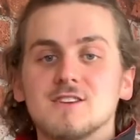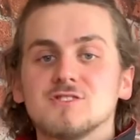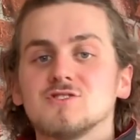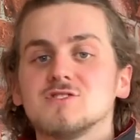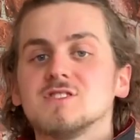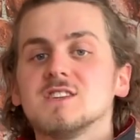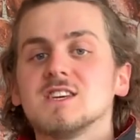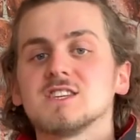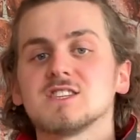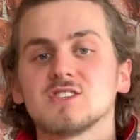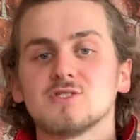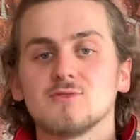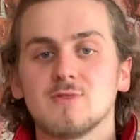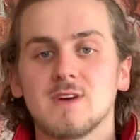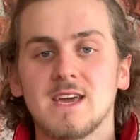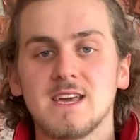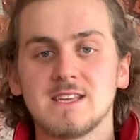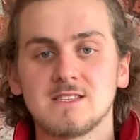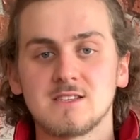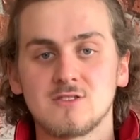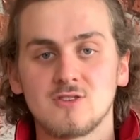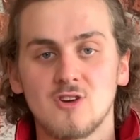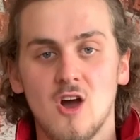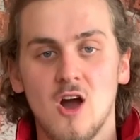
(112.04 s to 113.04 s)
traditional
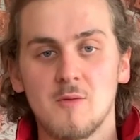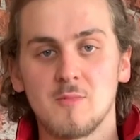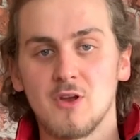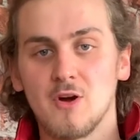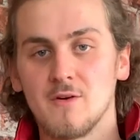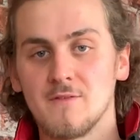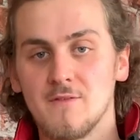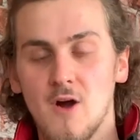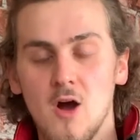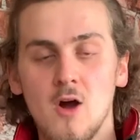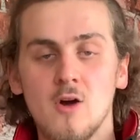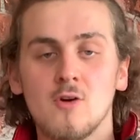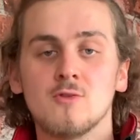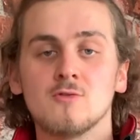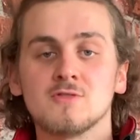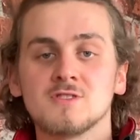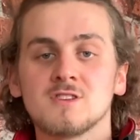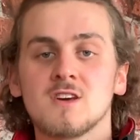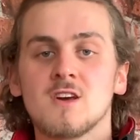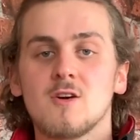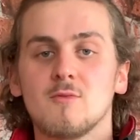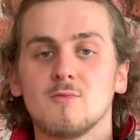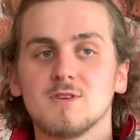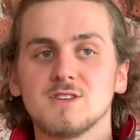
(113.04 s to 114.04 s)
heated garment of old,
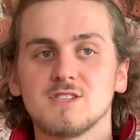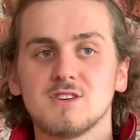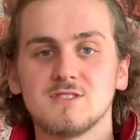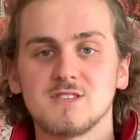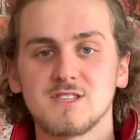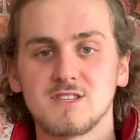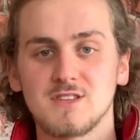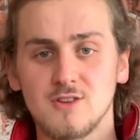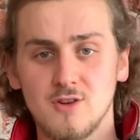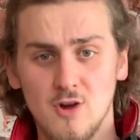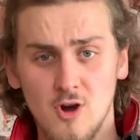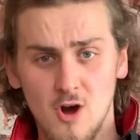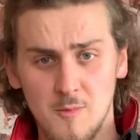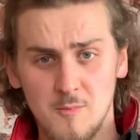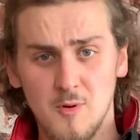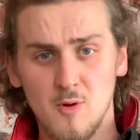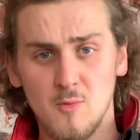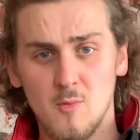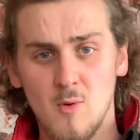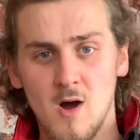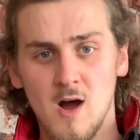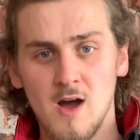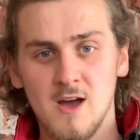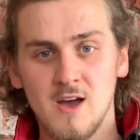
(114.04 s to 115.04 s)
which uses a copper
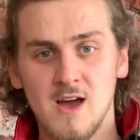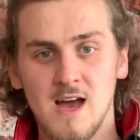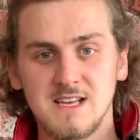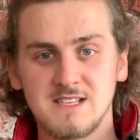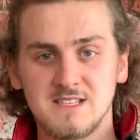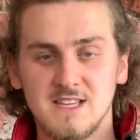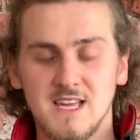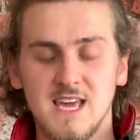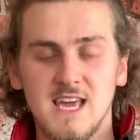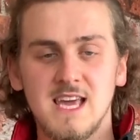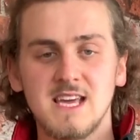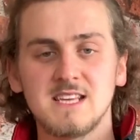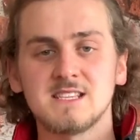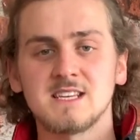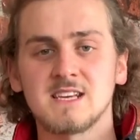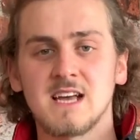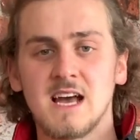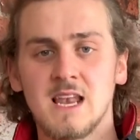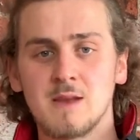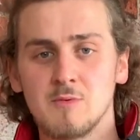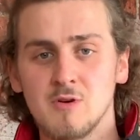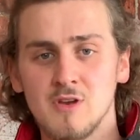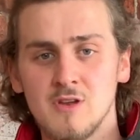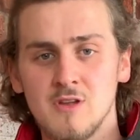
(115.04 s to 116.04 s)
wire as the heating
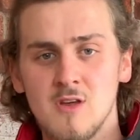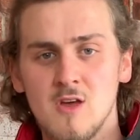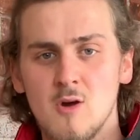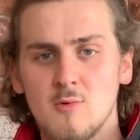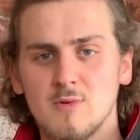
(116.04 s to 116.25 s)
element,